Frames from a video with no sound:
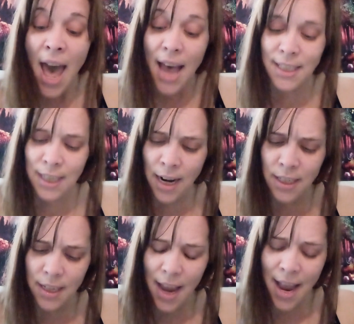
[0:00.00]
and
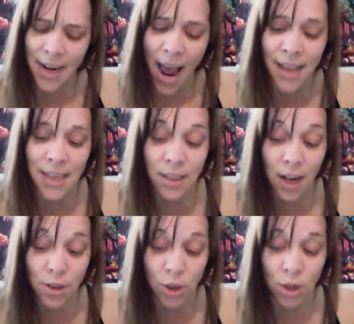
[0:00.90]
as I
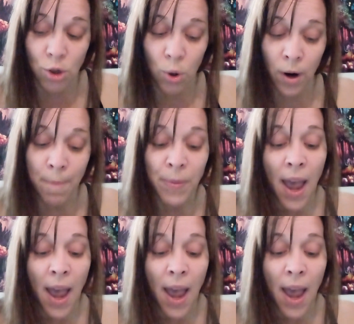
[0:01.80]
touched the shore,